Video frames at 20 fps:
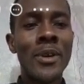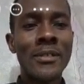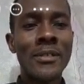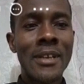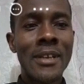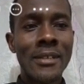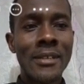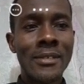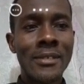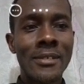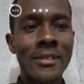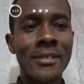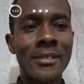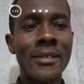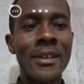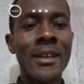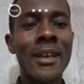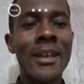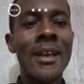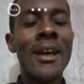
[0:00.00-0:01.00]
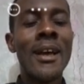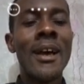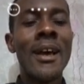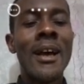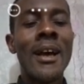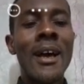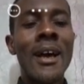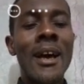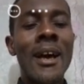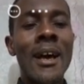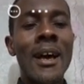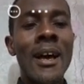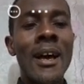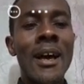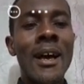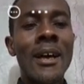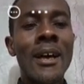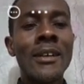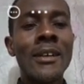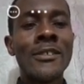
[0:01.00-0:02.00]
Somehow last week
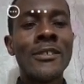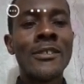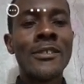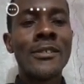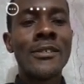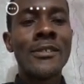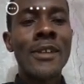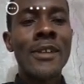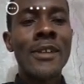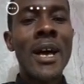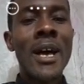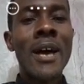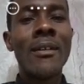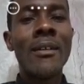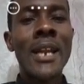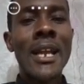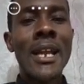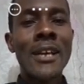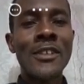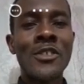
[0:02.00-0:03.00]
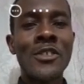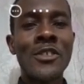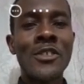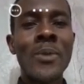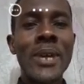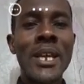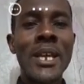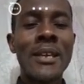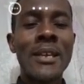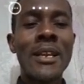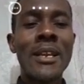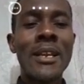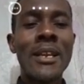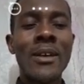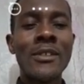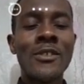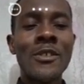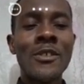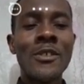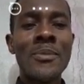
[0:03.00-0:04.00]
in our Zoom class, we
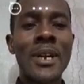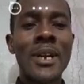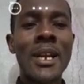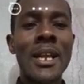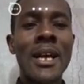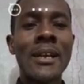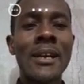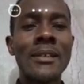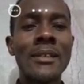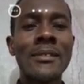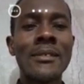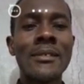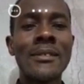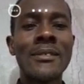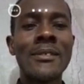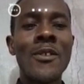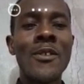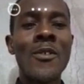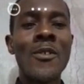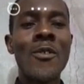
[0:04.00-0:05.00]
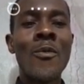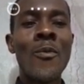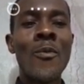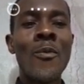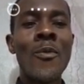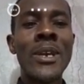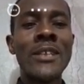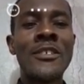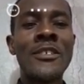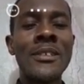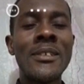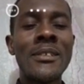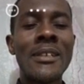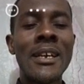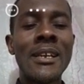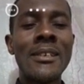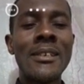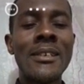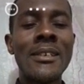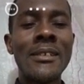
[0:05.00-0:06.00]
treated this topic
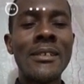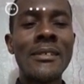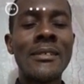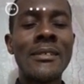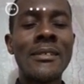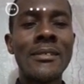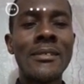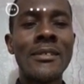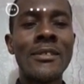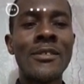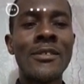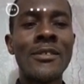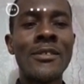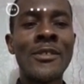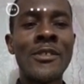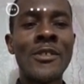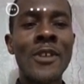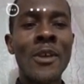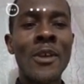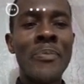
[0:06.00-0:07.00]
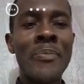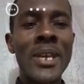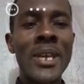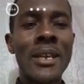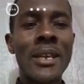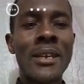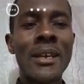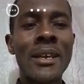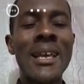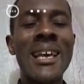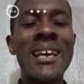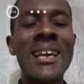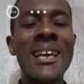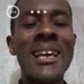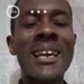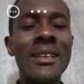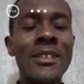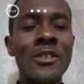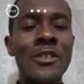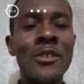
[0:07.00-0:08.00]
a little bit. But
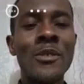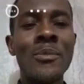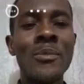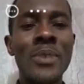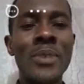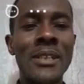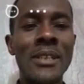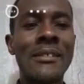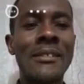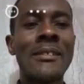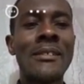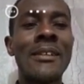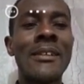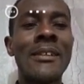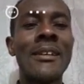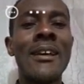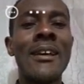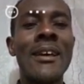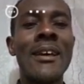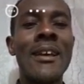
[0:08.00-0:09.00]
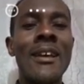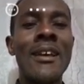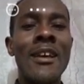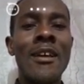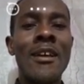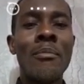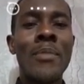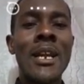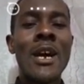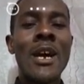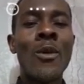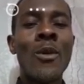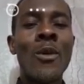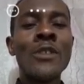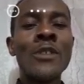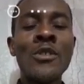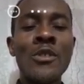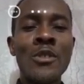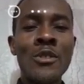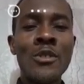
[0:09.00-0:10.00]
I want to do justice to this
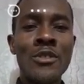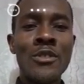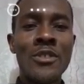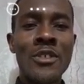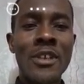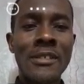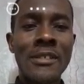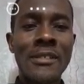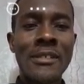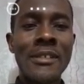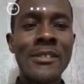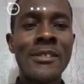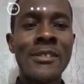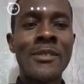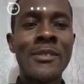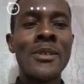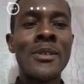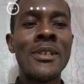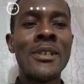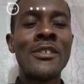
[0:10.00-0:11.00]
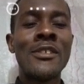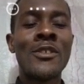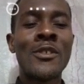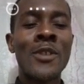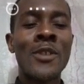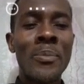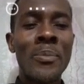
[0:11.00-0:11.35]
topic through this